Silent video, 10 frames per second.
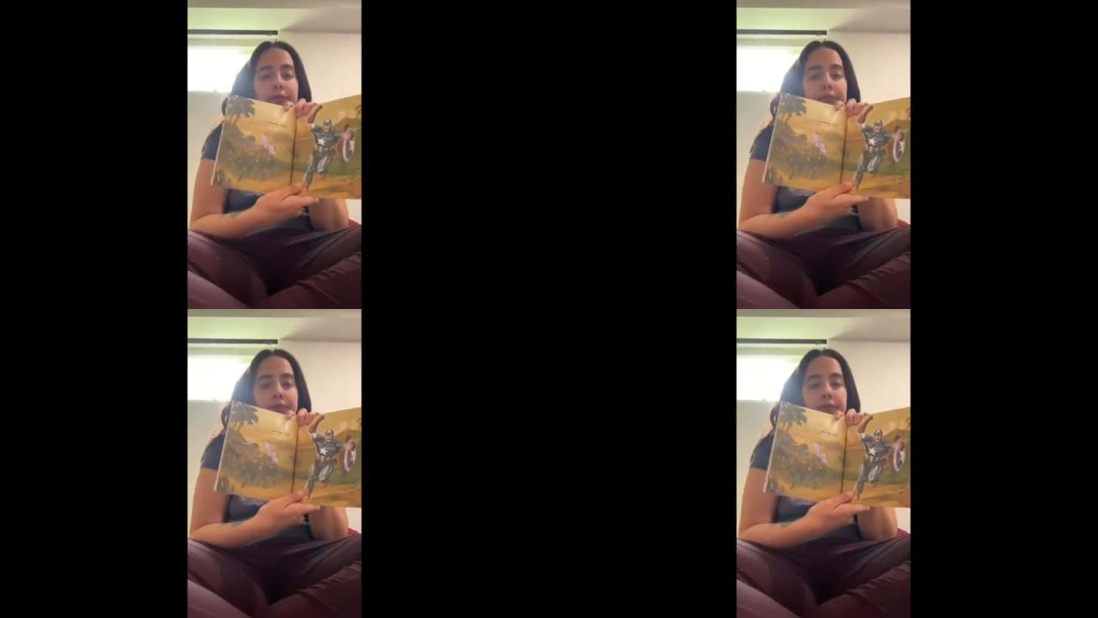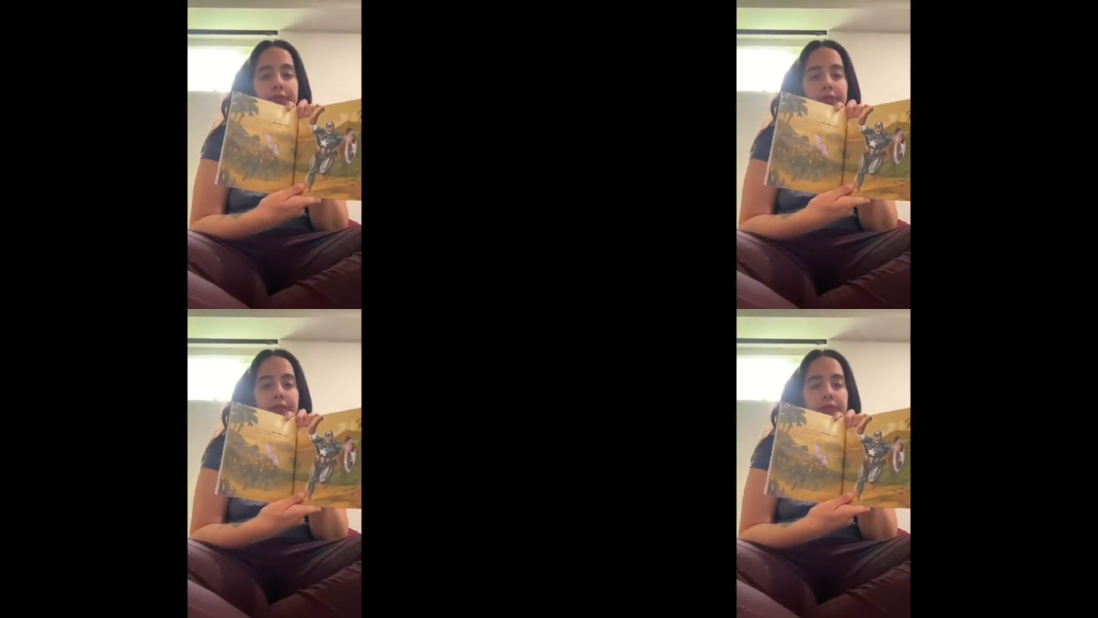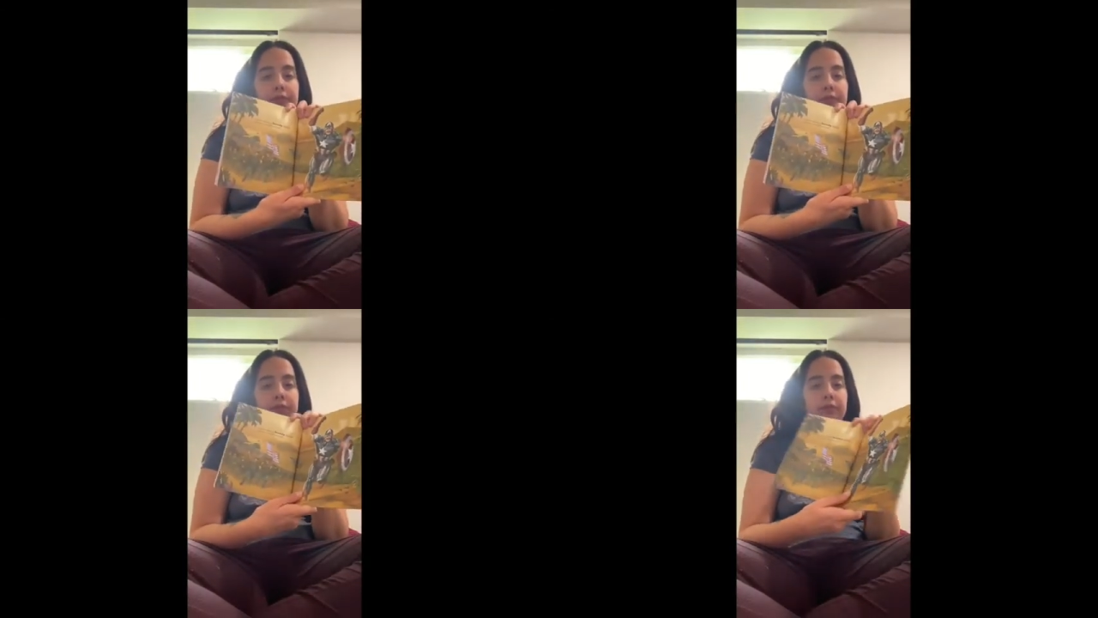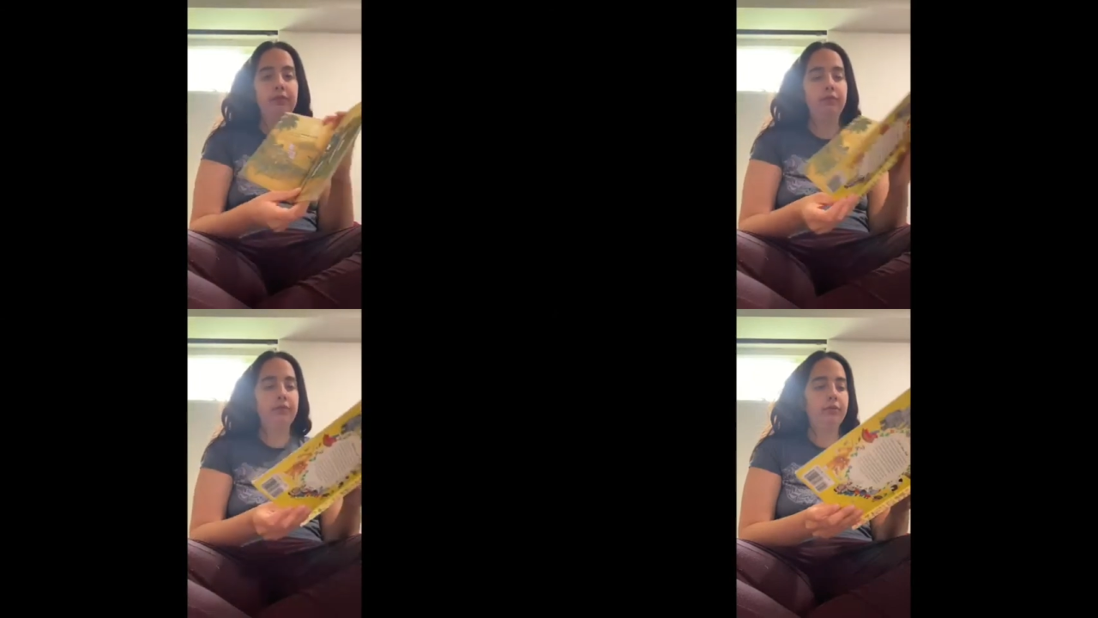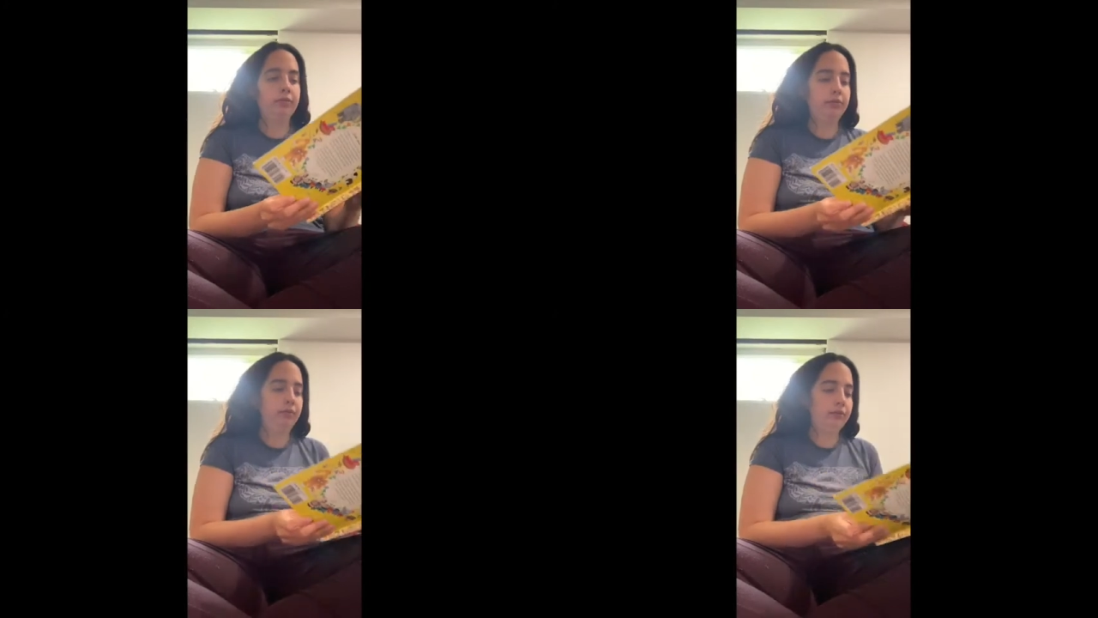
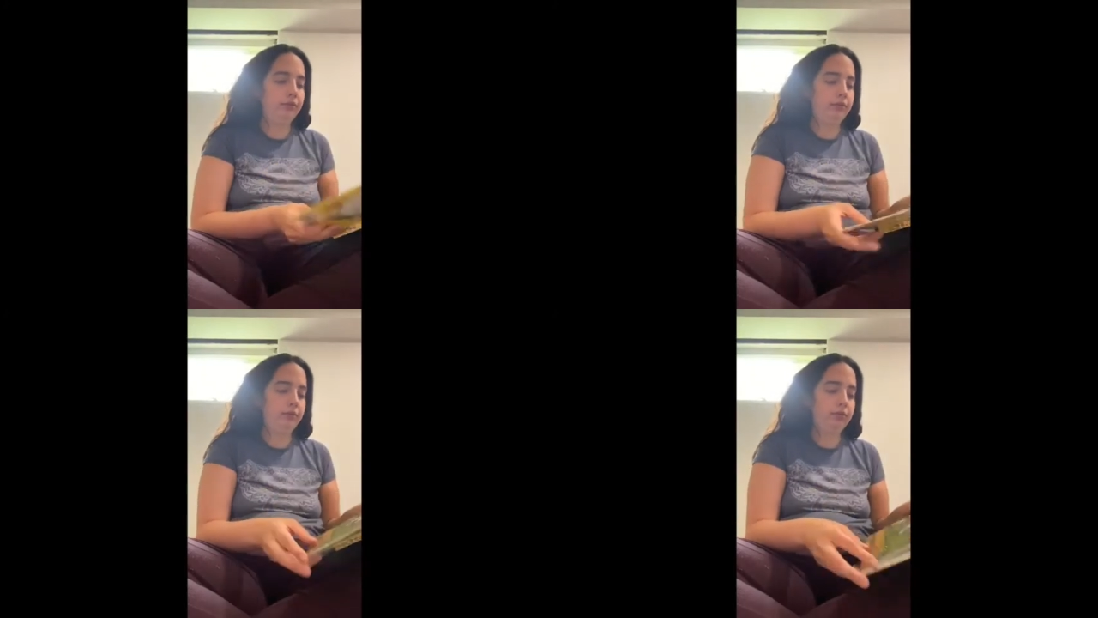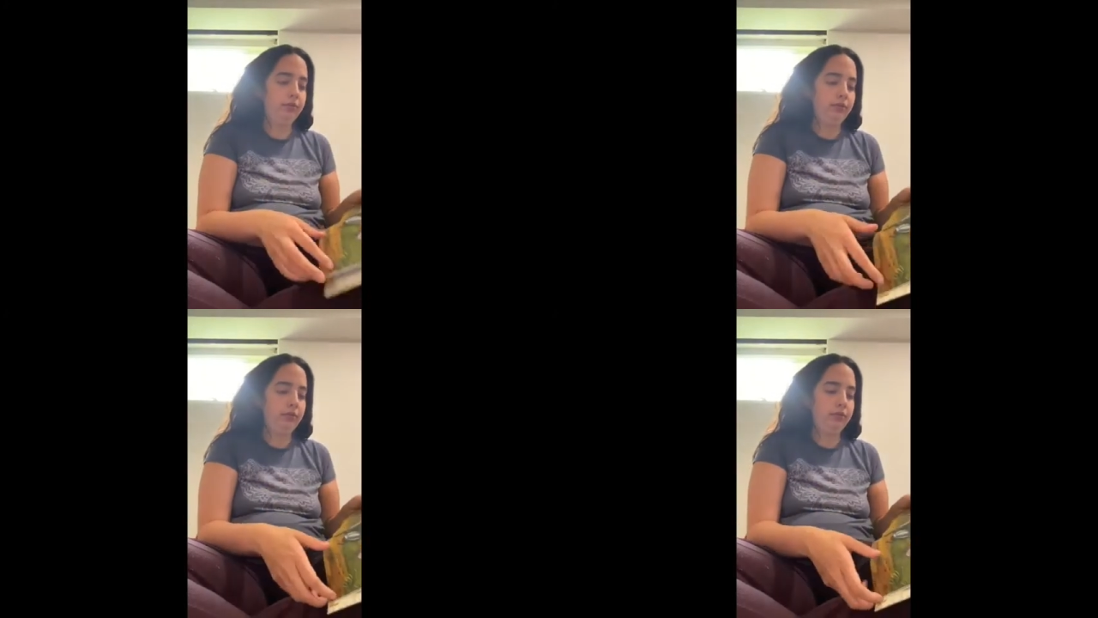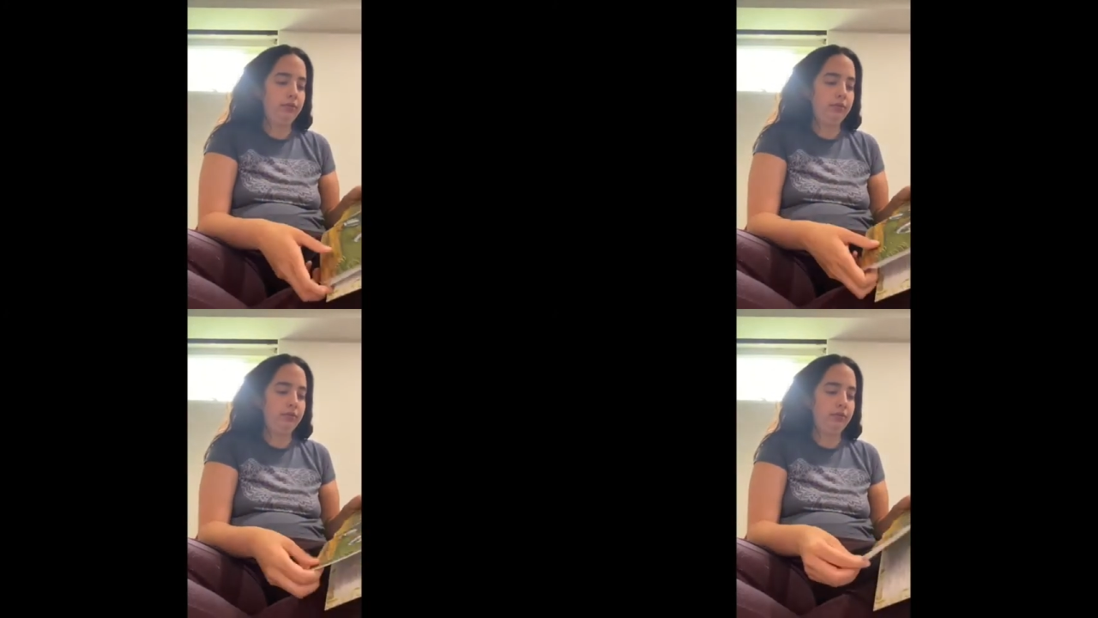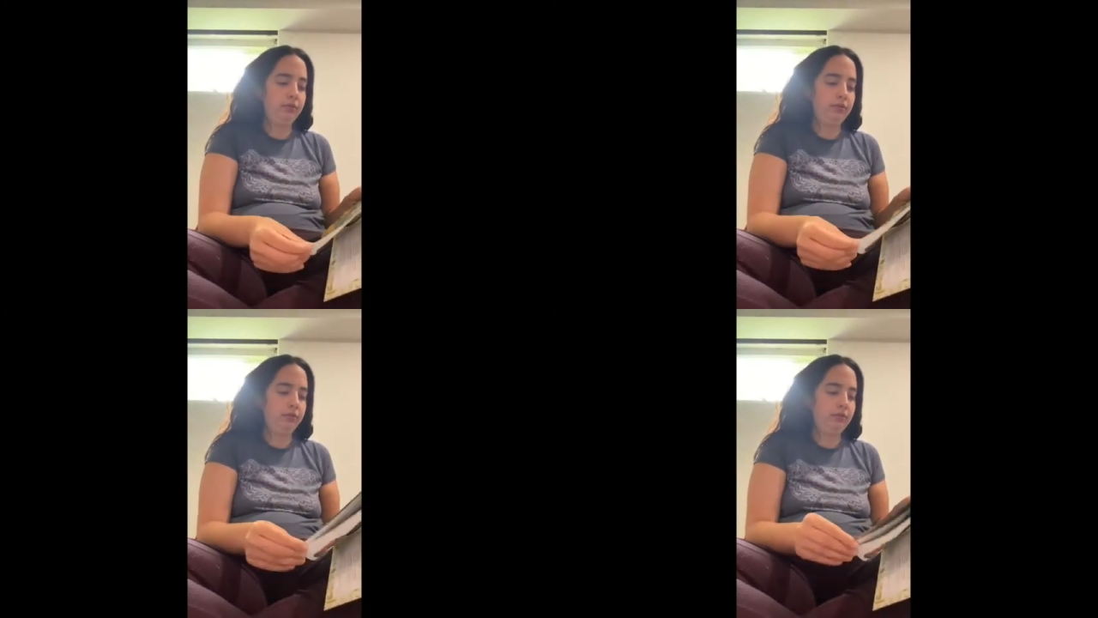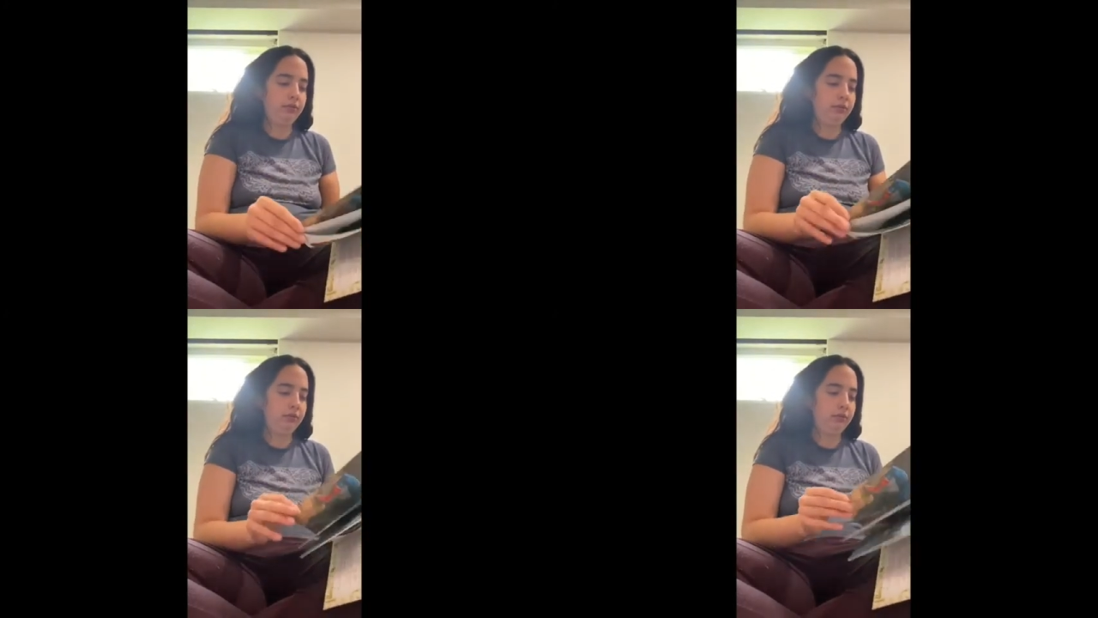
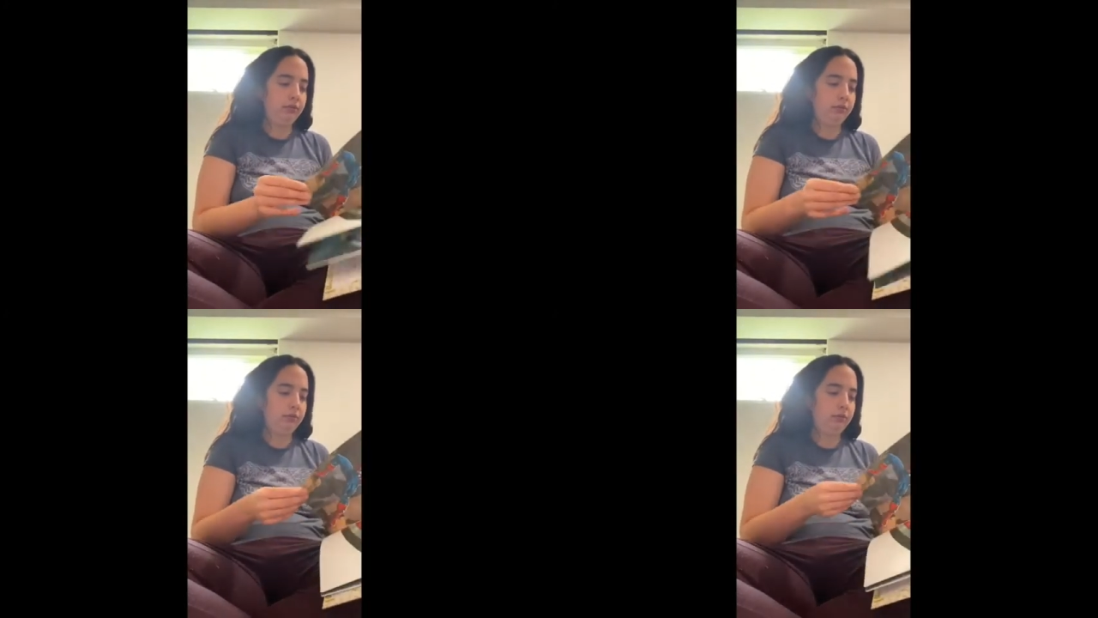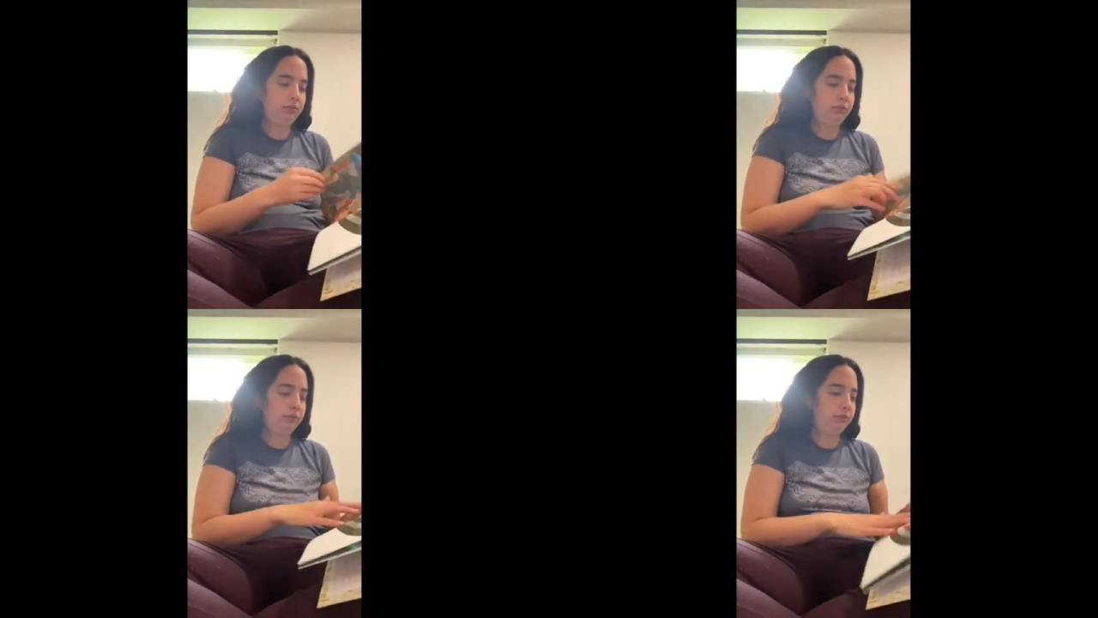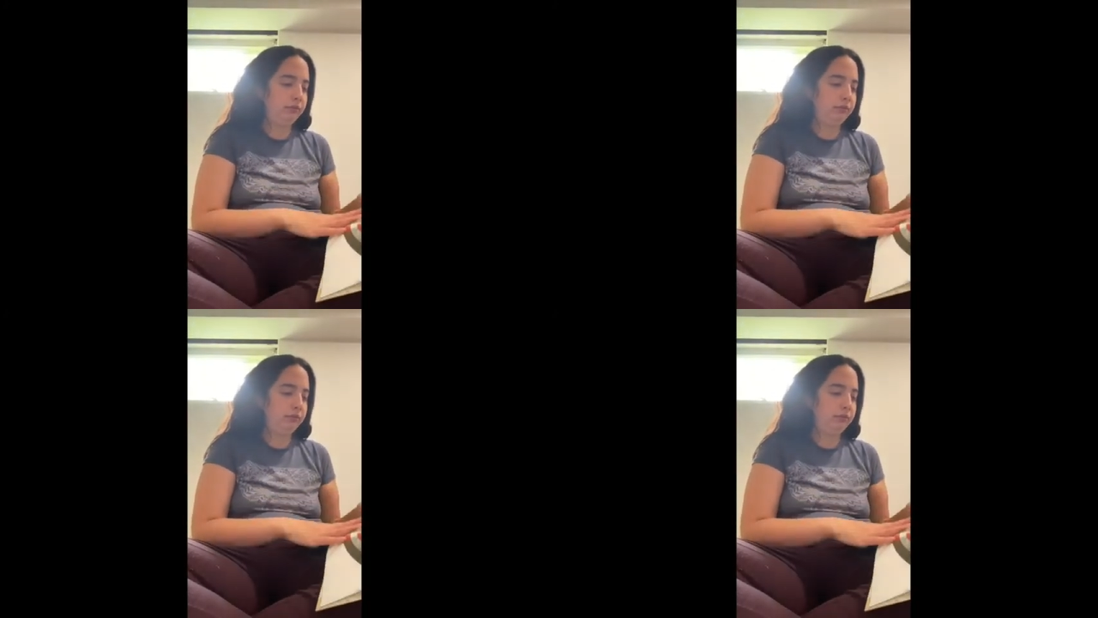(silence)